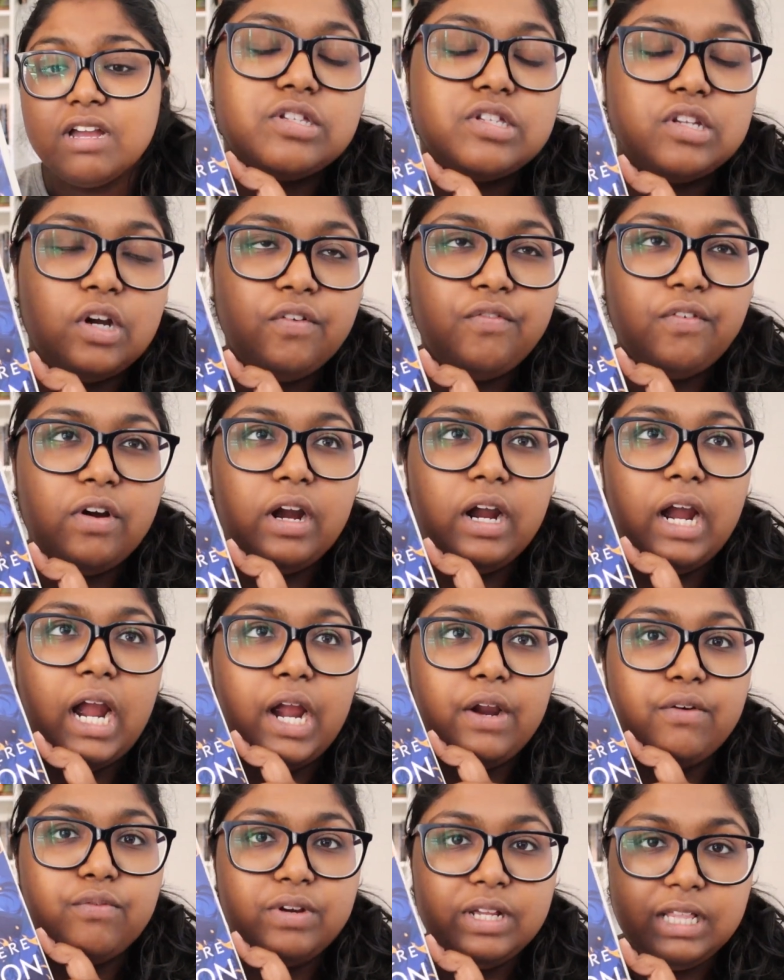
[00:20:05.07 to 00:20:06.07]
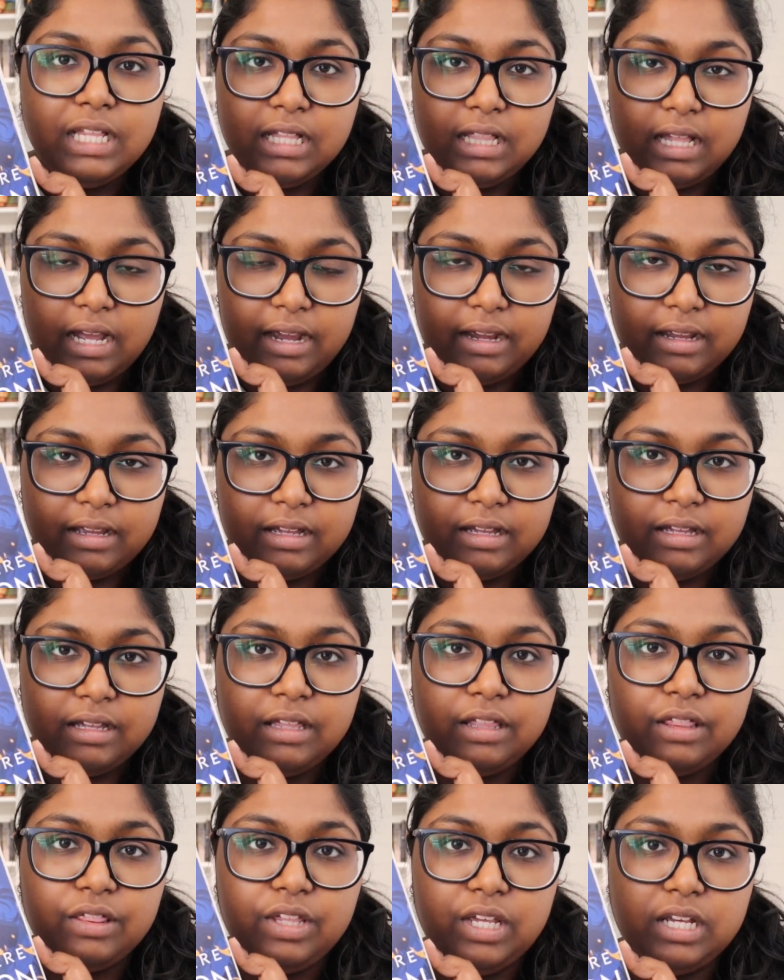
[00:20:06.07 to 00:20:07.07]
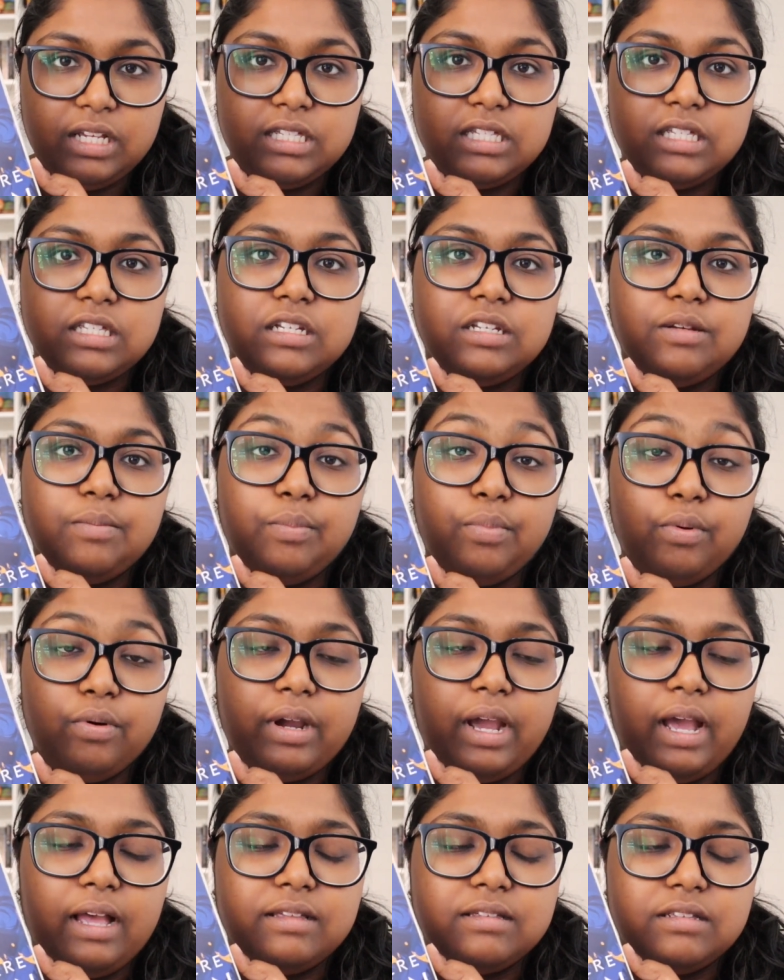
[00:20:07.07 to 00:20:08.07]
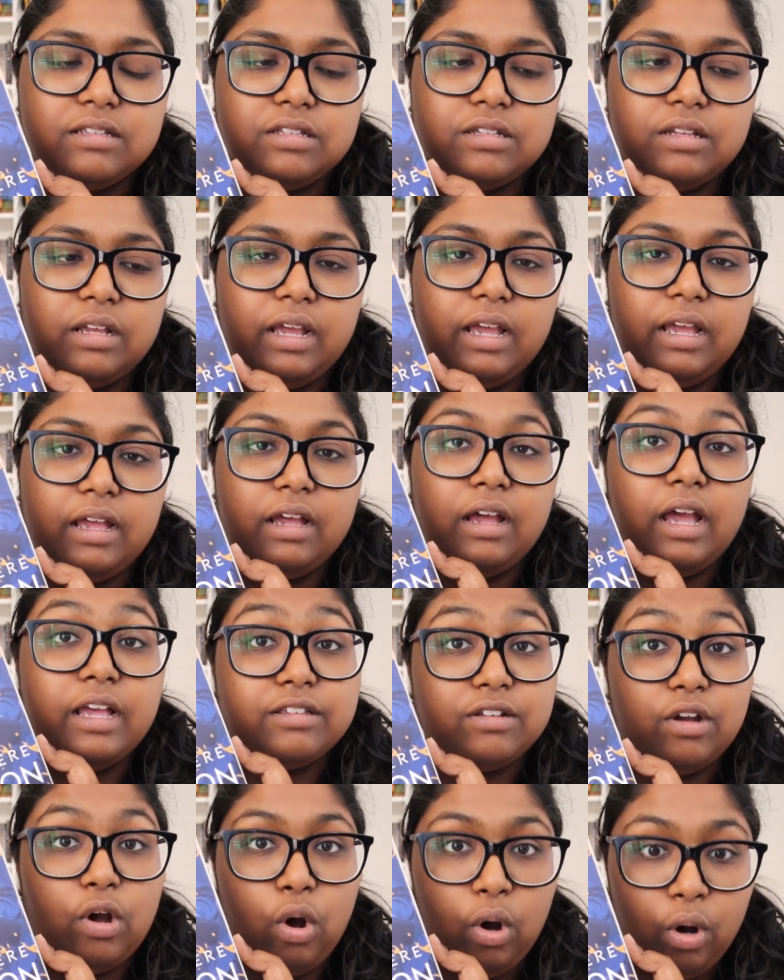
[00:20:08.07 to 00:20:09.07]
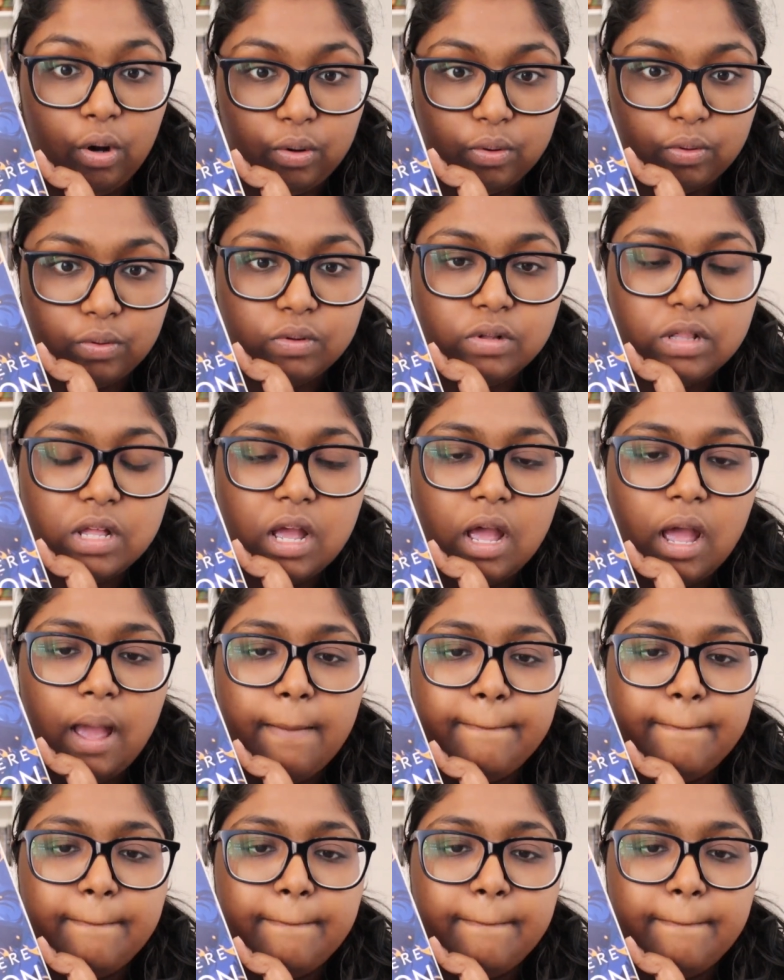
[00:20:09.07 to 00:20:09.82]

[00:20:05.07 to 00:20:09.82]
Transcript: So far, I really like this book as a whole,